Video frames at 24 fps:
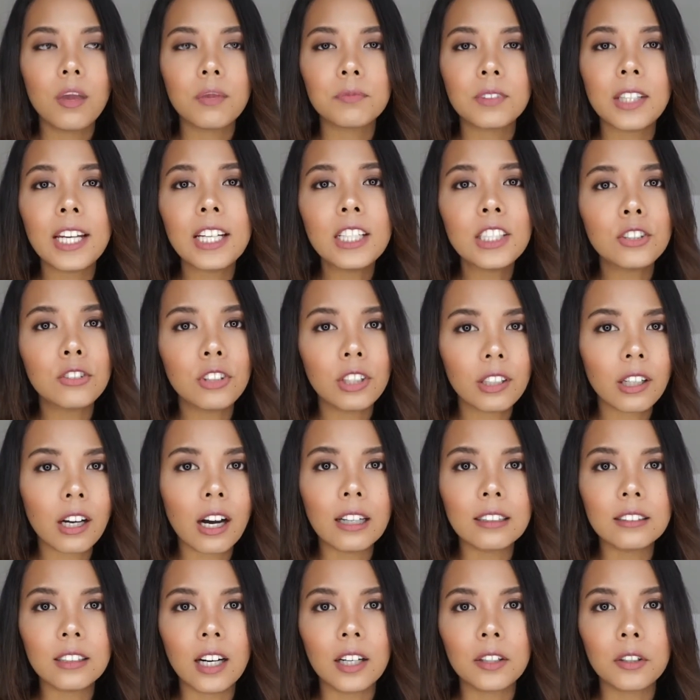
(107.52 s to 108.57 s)
They drink
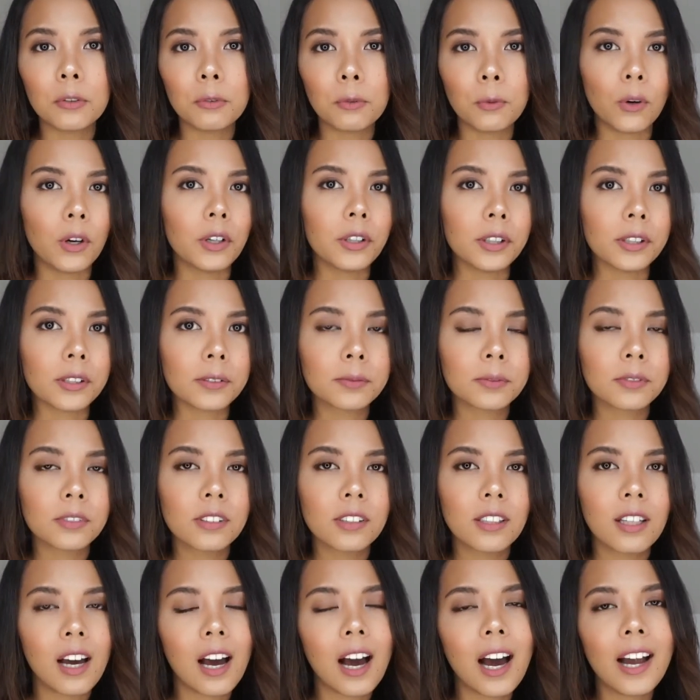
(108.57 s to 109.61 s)
a lot of water.
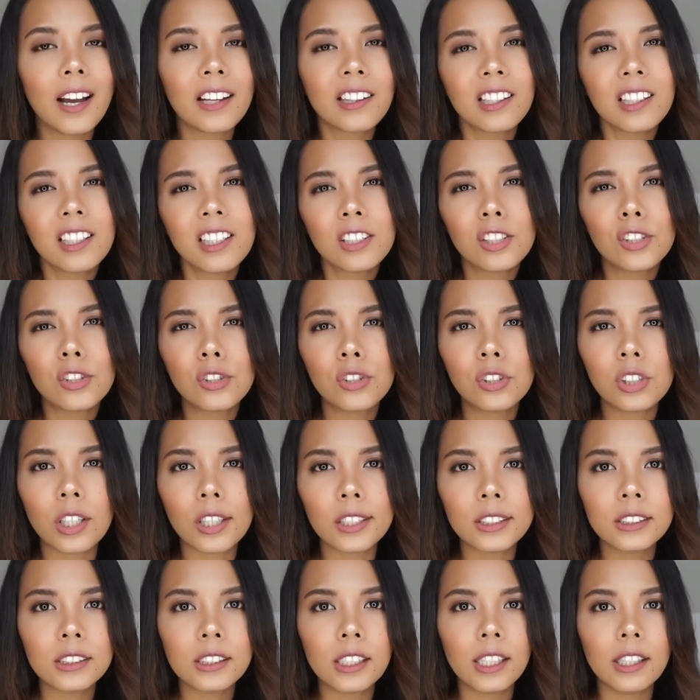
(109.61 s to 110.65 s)
I think it's
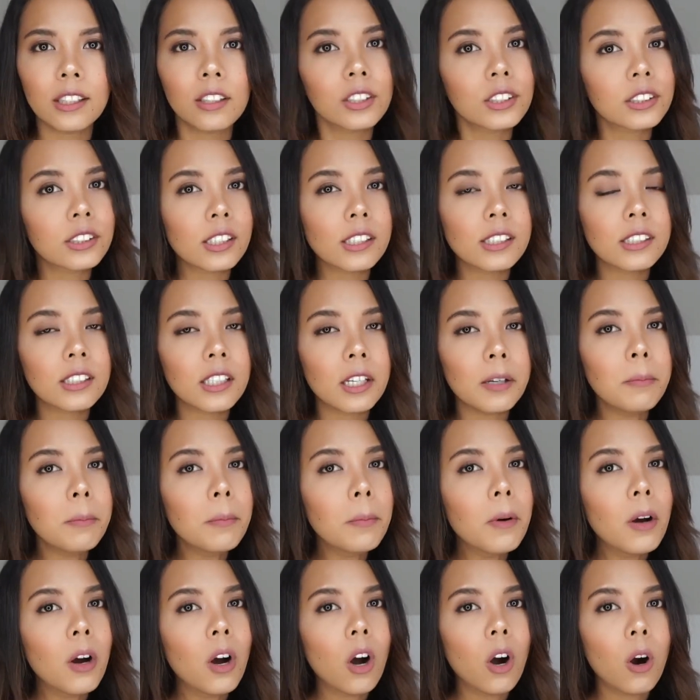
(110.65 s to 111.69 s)
just in their system
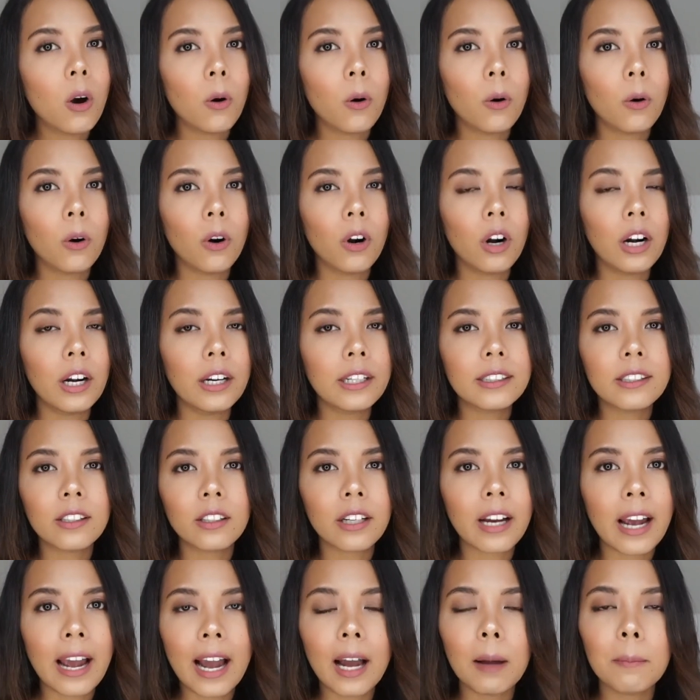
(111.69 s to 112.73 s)
or
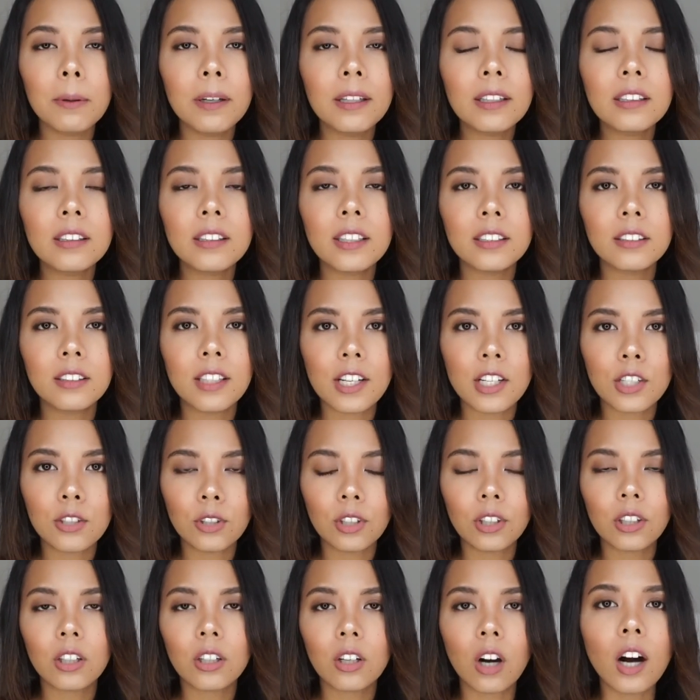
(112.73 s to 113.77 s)
their habit that they
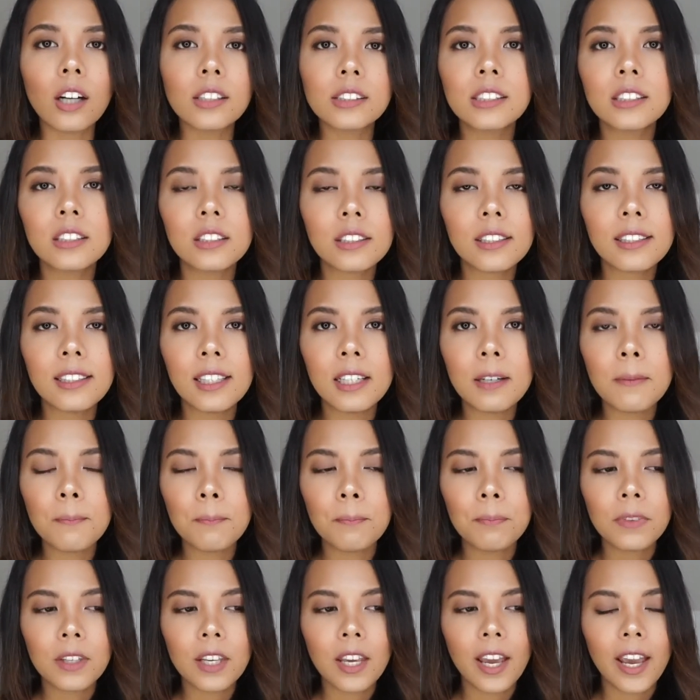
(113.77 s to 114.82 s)
drink constantly.
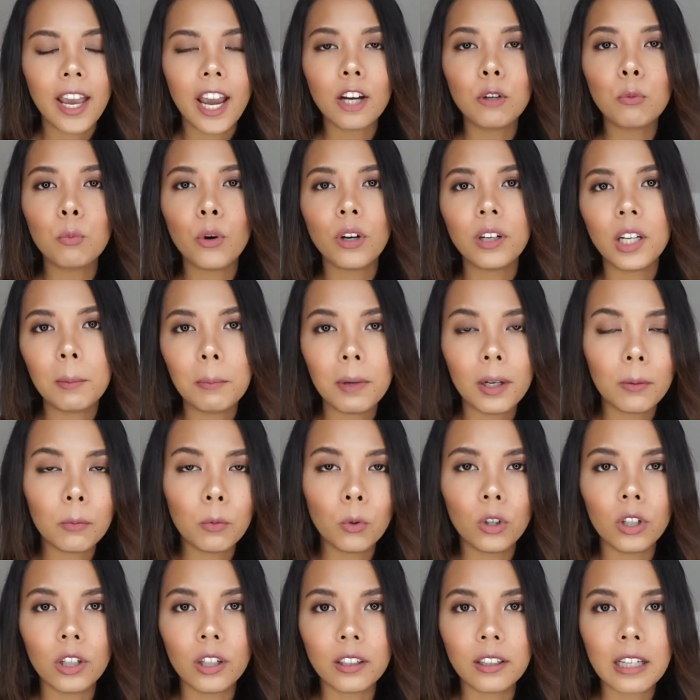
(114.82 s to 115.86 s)
And when I'm at
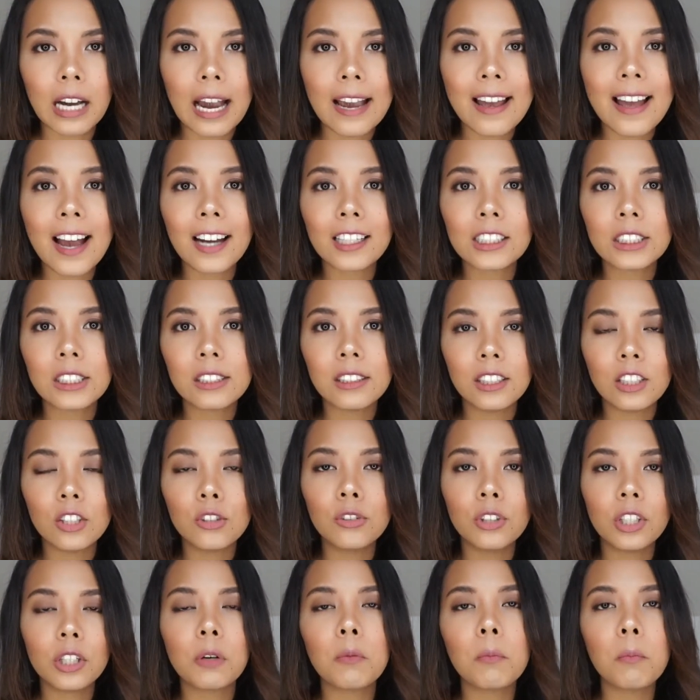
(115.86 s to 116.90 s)
work, I actually
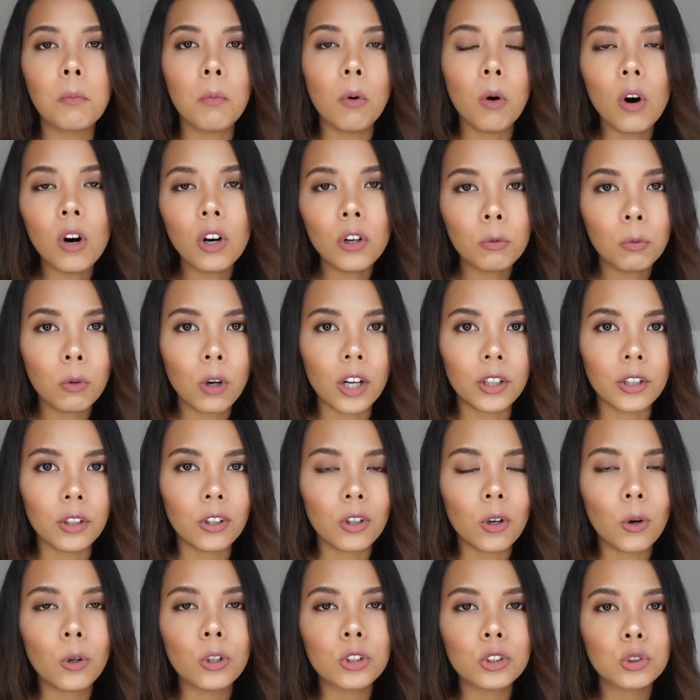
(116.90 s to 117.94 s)
drink more
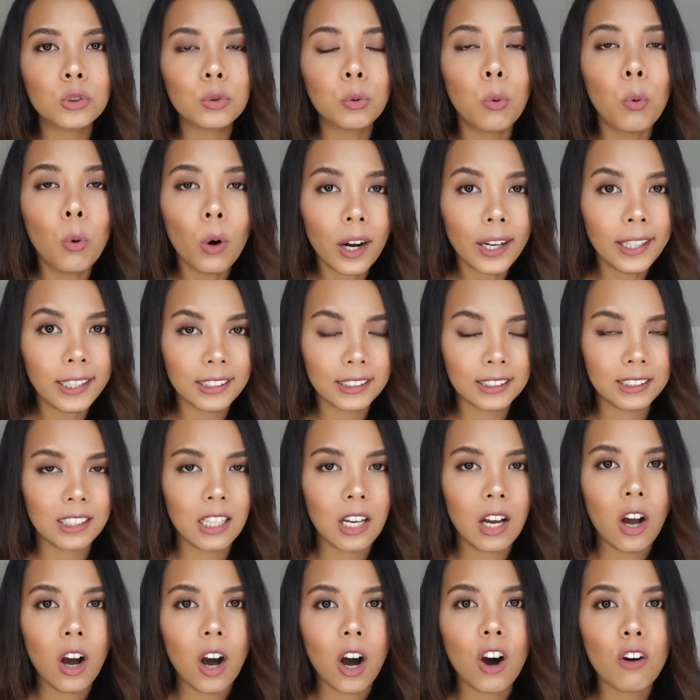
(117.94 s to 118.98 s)
water or twice
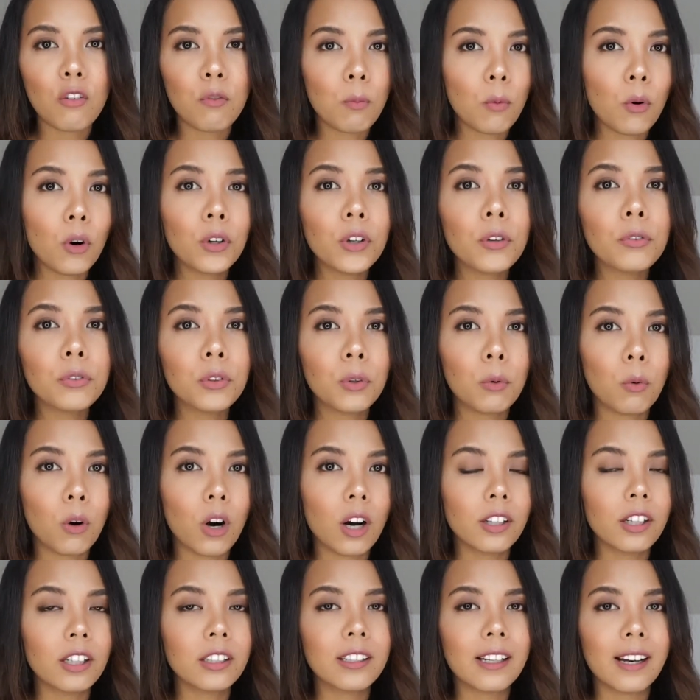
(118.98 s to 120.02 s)
of more of the
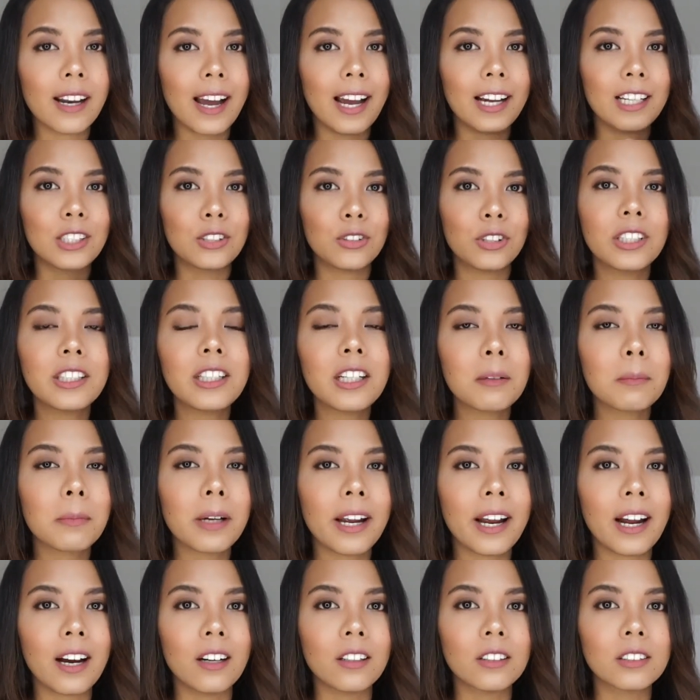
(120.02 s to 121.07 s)
water that I drink in
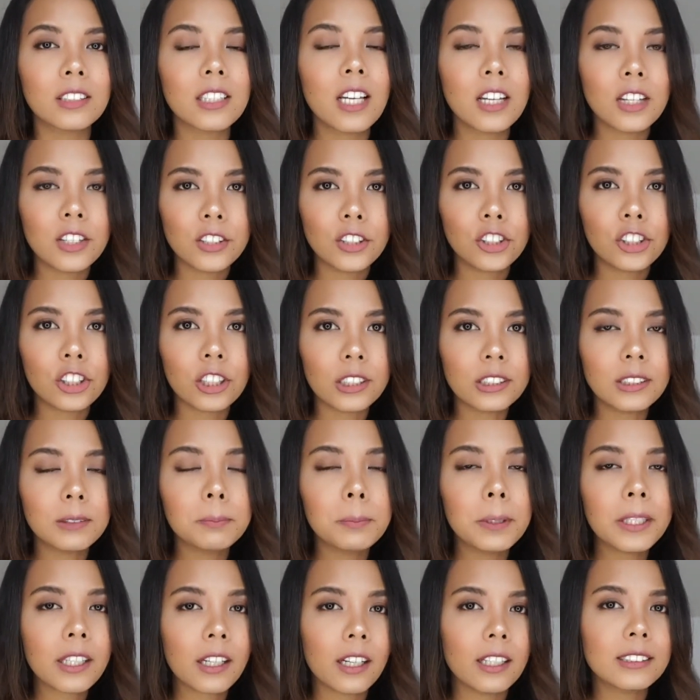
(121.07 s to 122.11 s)
my house
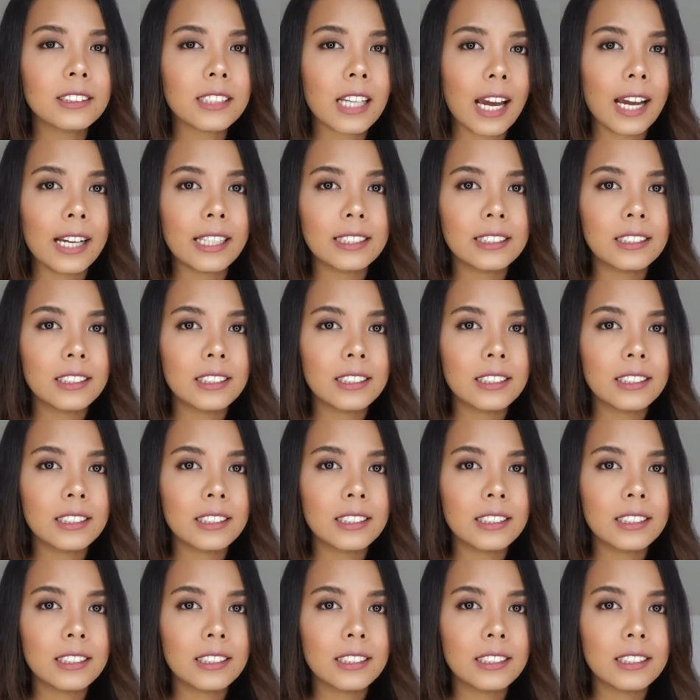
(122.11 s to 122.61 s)
just because I